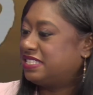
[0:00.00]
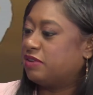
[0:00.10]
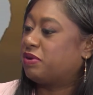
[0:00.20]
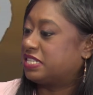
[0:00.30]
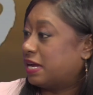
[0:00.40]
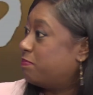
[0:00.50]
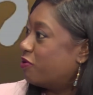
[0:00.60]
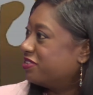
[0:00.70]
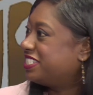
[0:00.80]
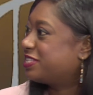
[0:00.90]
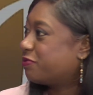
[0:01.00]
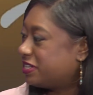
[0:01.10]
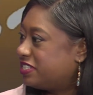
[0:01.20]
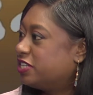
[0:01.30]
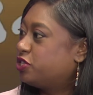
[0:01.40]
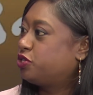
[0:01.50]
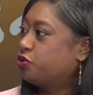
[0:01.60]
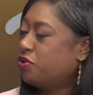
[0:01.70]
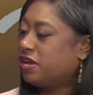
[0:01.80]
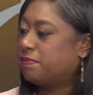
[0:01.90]
said, because I posed these questions to
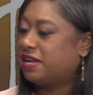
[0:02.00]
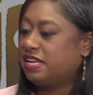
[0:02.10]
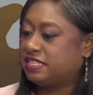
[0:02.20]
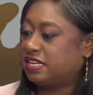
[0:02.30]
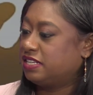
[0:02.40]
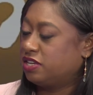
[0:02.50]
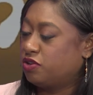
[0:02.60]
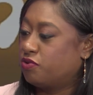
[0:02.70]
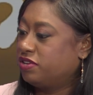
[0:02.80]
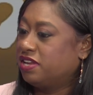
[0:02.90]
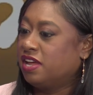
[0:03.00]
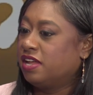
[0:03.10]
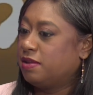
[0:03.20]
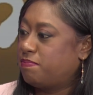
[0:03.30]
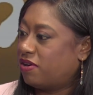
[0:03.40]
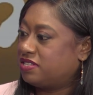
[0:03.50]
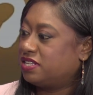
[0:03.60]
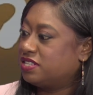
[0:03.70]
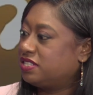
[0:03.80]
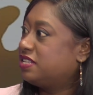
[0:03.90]
him, and he said that no, the
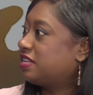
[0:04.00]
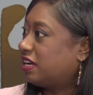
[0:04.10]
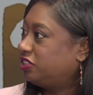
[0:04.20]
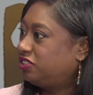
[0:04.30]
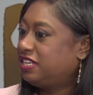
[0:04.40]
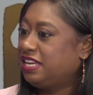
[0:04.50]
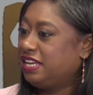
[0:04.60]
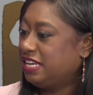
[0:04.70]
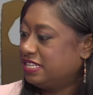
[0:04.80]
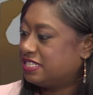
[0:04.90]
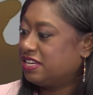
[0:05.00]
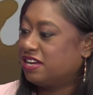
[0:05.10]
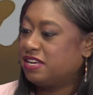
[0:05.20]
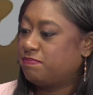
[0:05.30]
process is actually easier, and